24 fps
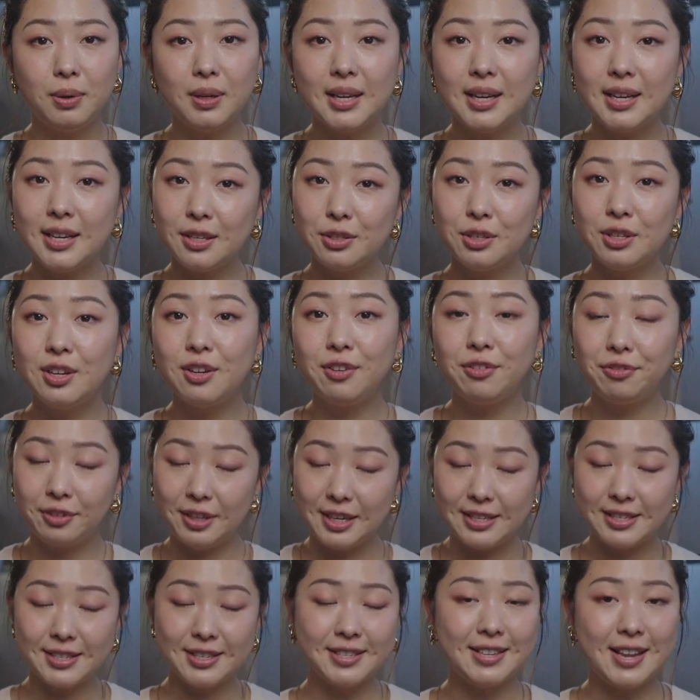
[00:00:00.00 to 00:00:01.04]
put it into the
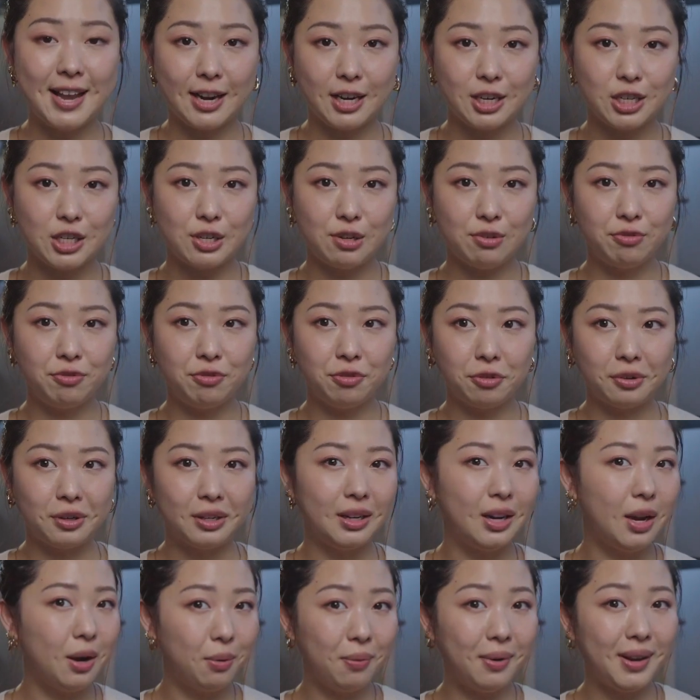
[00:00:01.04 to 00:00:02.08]
freezer section
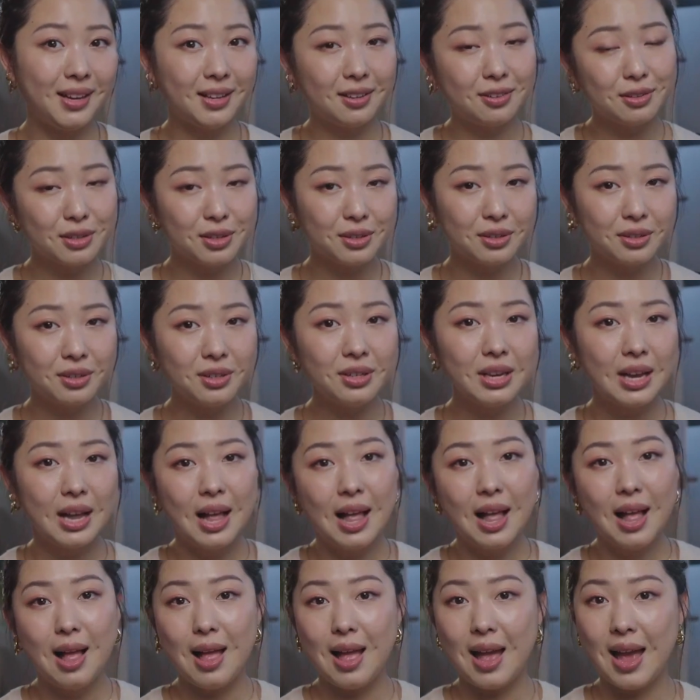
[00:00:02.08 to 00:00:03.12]
for a week or two,
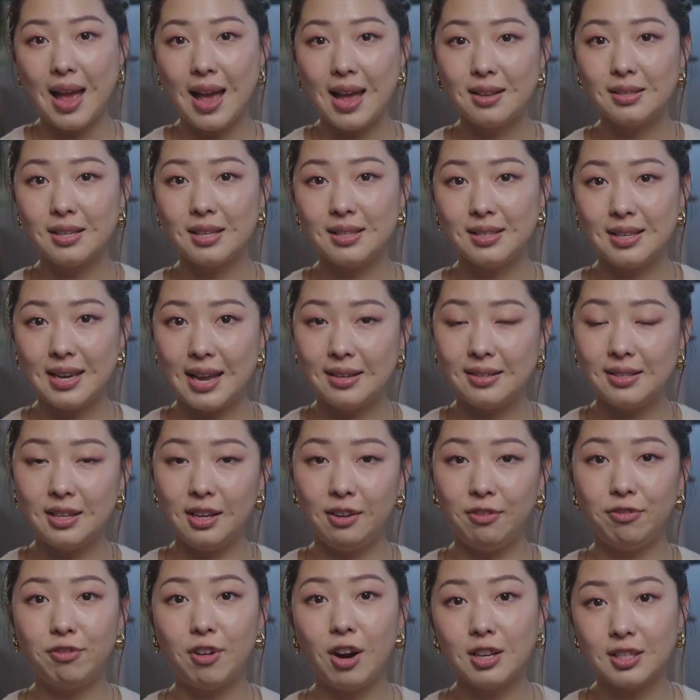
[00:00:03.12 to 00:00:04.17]
and then
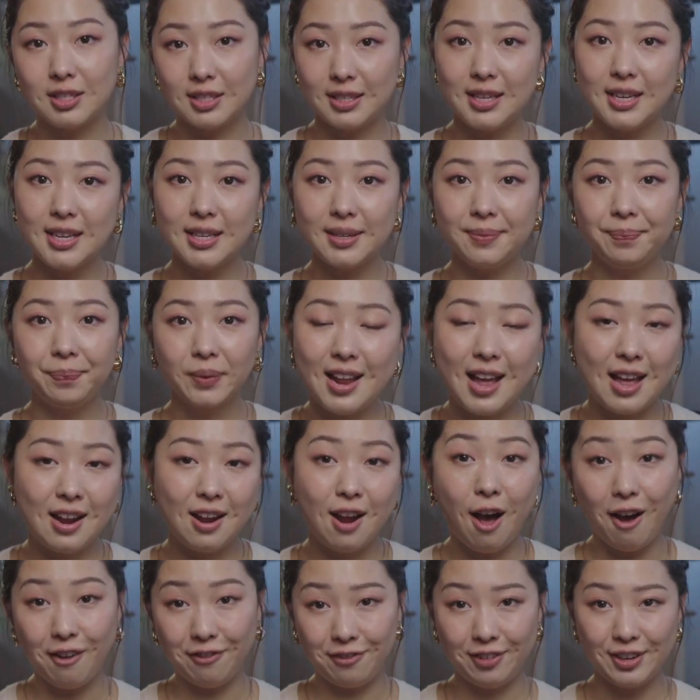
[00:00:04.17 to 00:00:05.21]
defrost it and
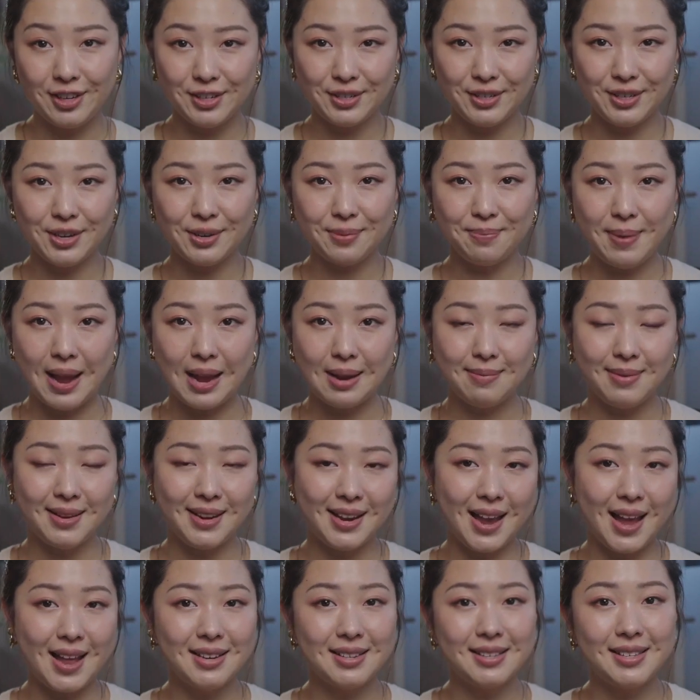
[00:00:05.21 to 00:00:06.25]
offer it to your
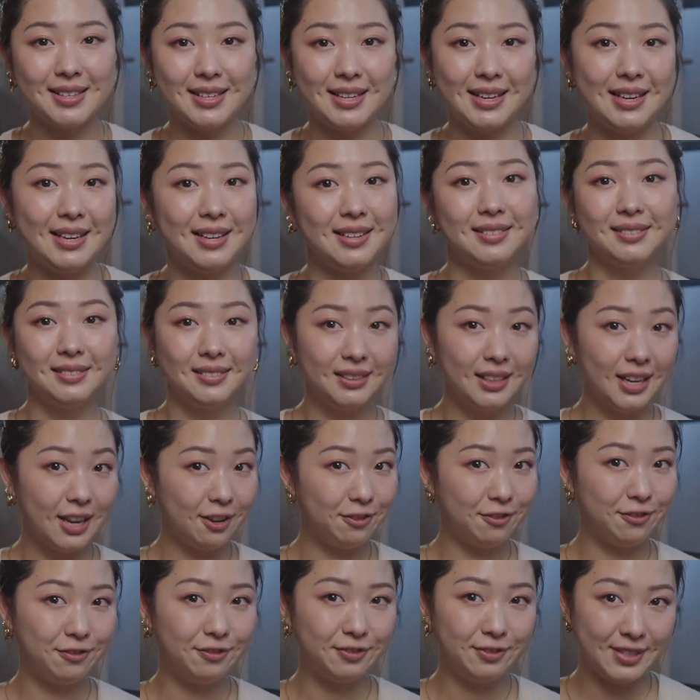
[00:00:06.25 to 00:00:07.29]
baby and see
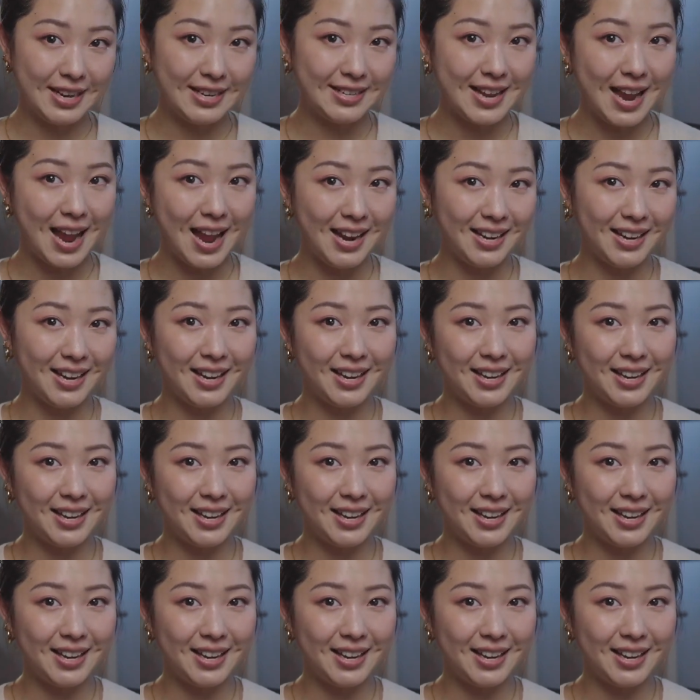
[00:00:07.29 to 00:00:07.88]
if they take